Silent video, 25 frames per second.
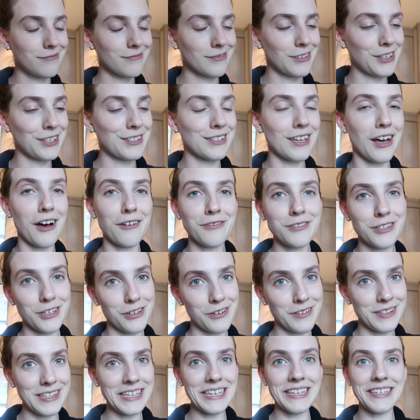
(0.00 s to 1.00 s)
Because
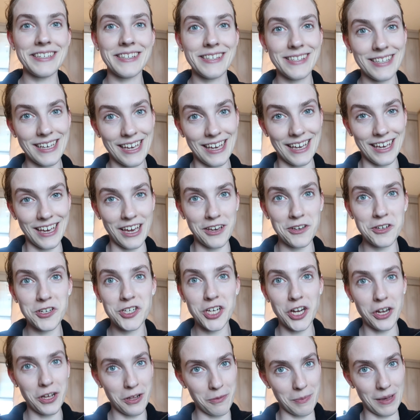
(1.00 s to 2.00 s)
afternoon tea at sea, are you
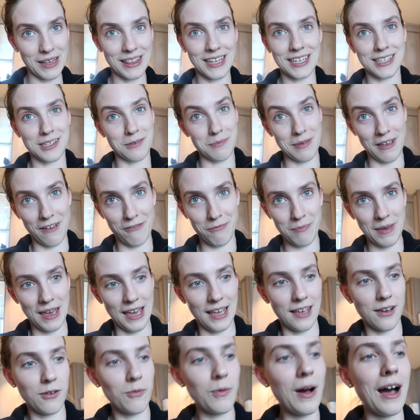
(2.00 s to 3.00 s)
joking me? That's a bit of
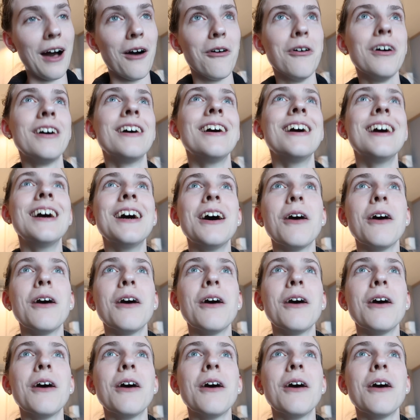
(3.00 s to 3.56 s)
me. Wow.